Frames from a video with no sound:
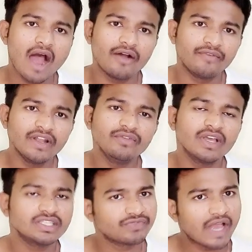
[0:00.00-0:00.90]
When we
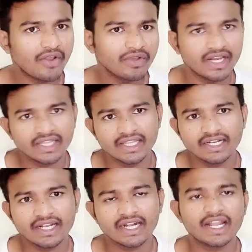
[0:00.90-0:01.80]
are swallowing
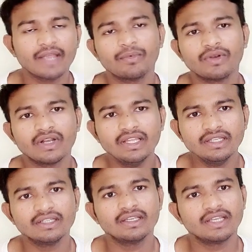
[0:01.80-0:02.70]
anything, that time
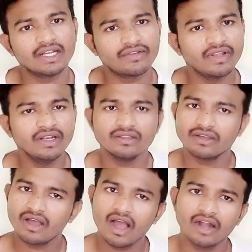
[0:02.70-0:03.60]
only it will
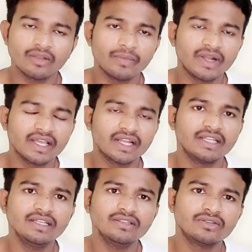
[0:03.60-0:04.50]

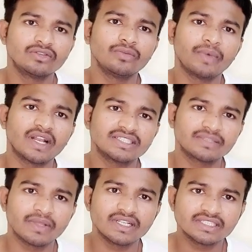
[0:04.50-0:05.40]
automatically through
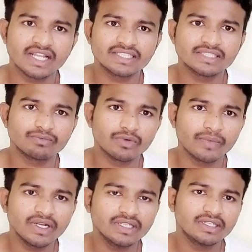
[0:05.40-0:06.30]
peristalsis
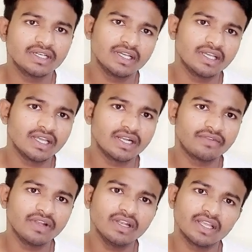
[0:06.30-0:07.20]
movement, it
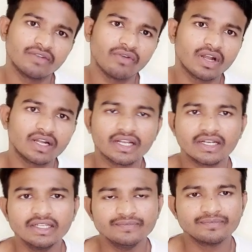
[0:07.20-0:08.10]
will
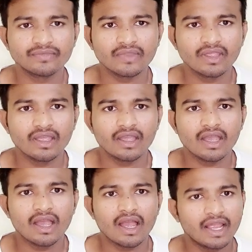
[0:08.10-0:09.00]
involuntarily,
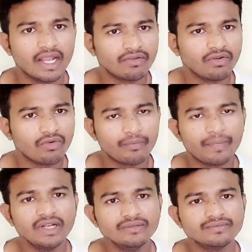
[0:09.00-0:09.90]
it will
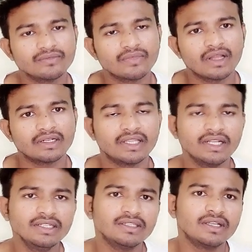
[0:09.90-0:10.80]
open,
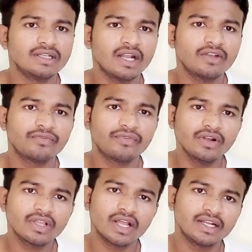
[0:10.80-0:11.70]
then that
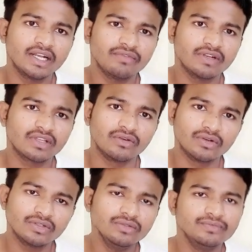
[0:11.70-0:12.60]
food content will
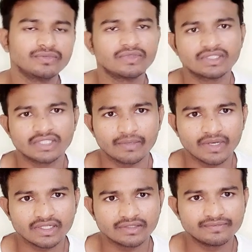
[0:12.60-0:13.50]
go to stomach.